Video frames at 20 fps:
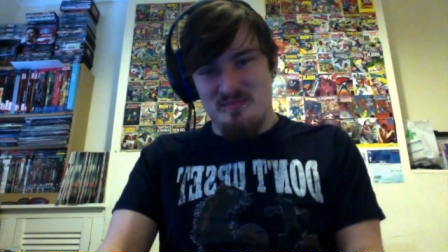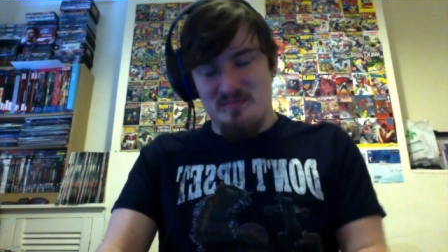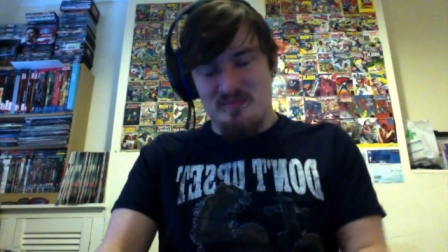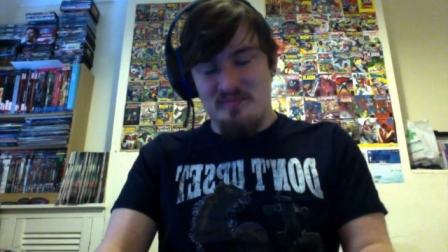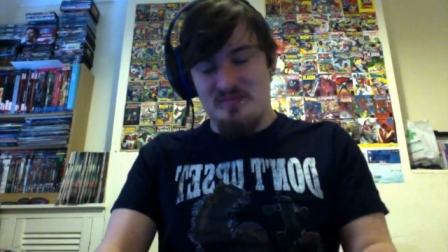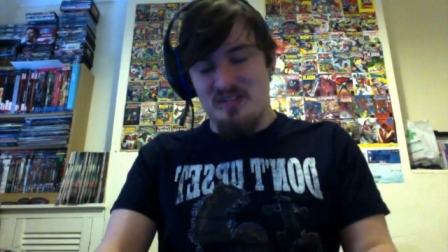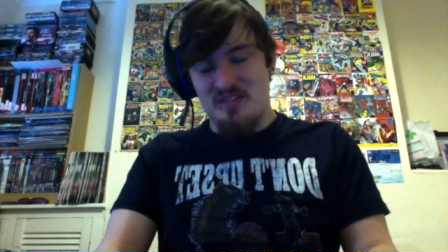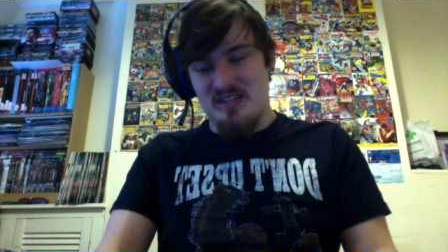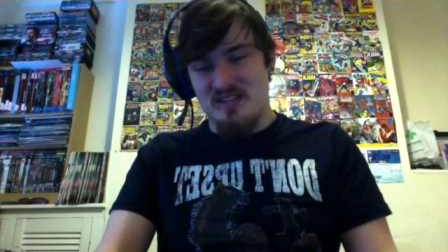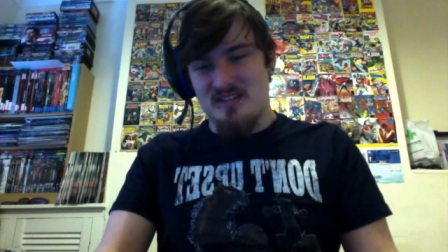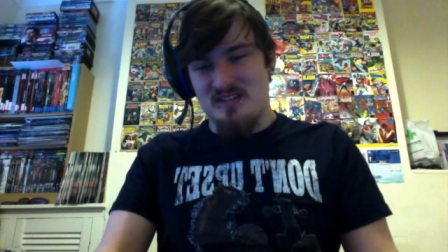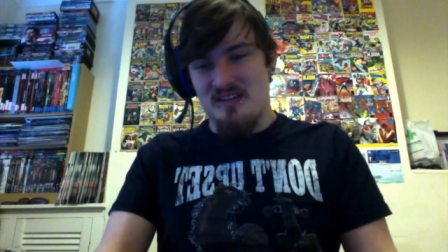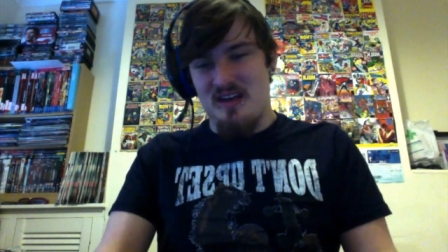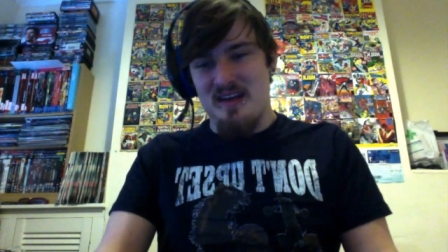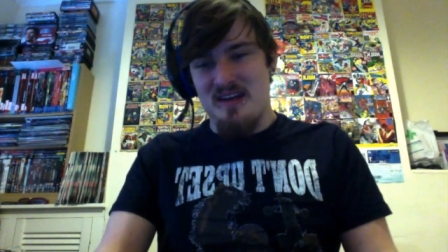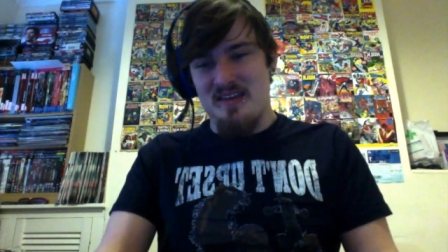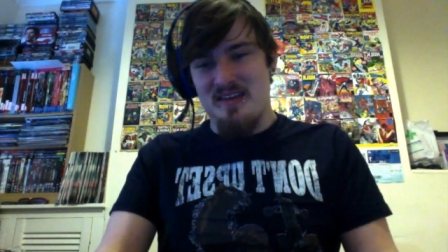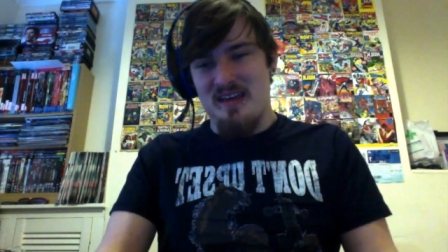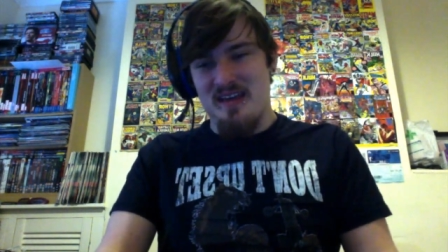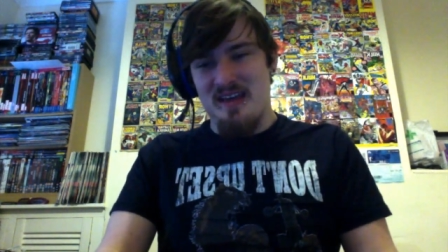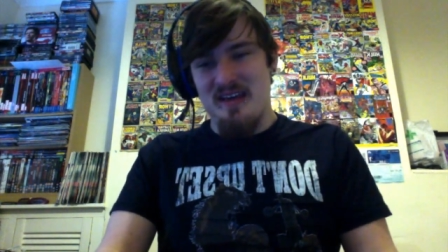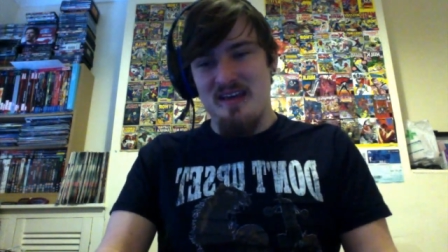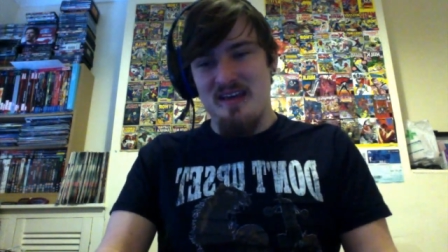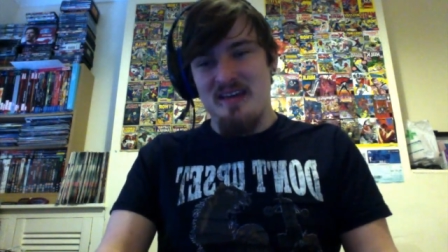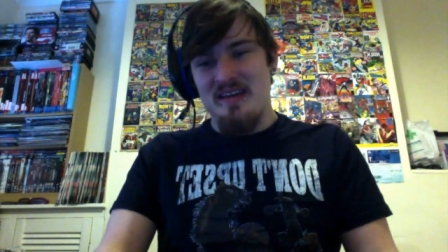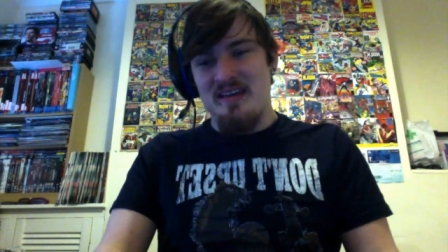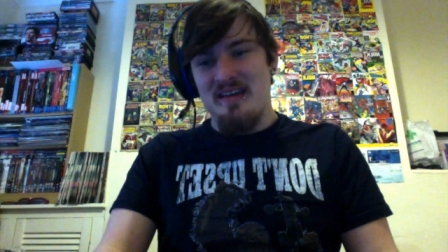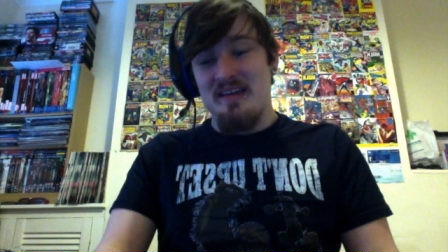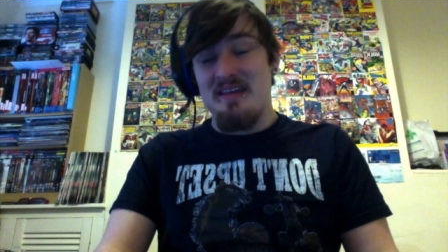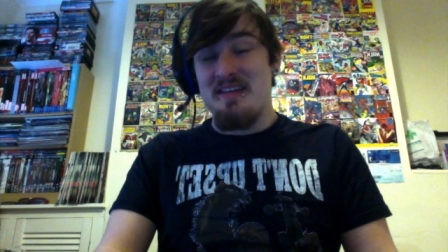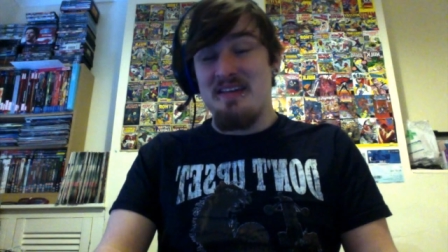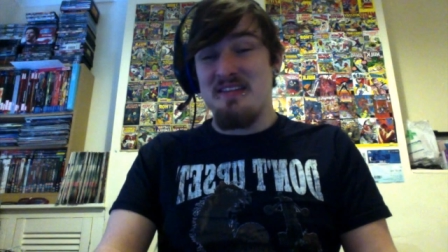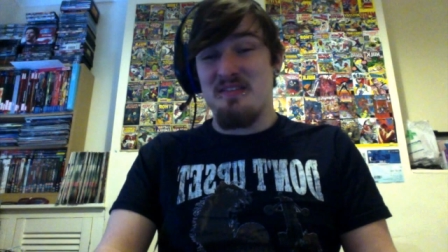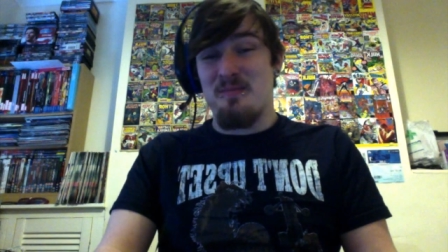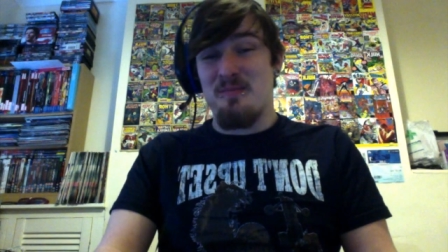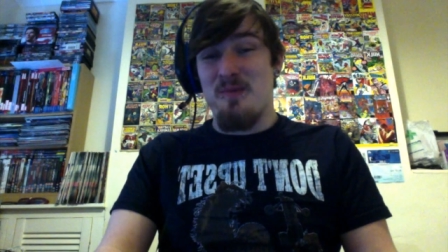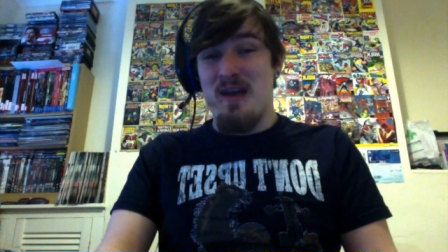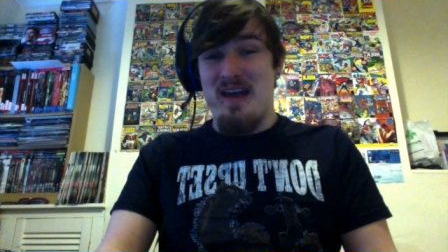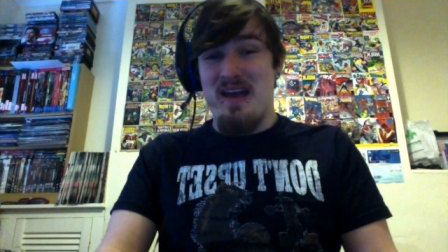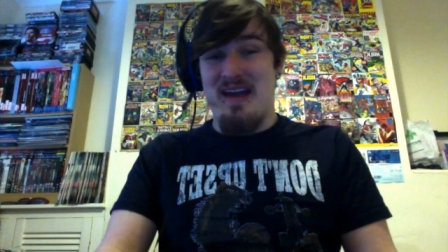dislike it either
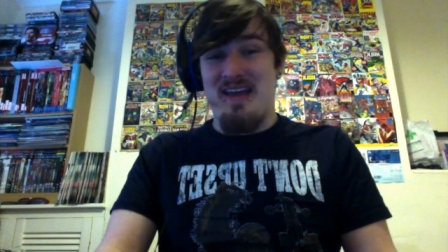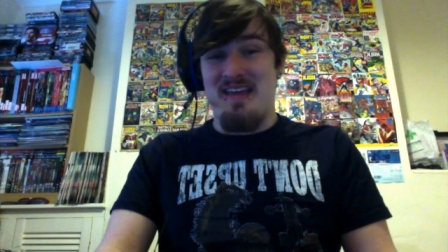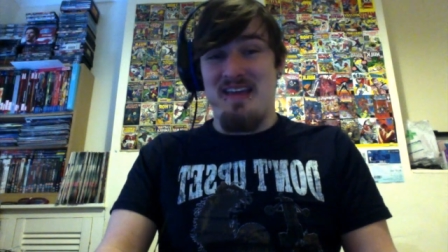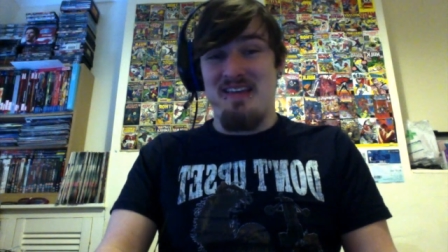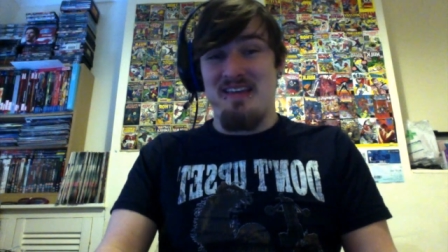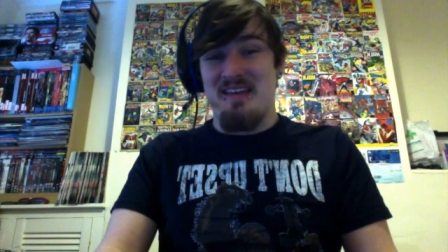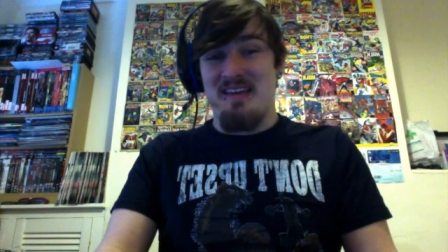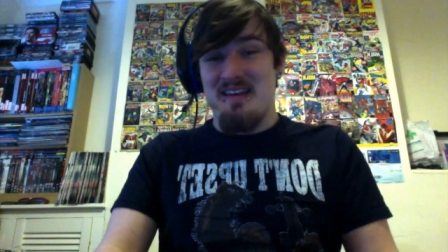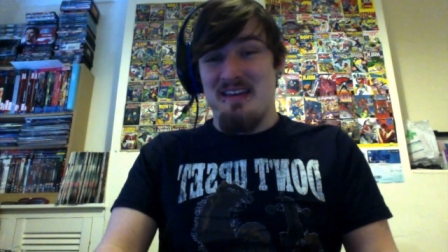way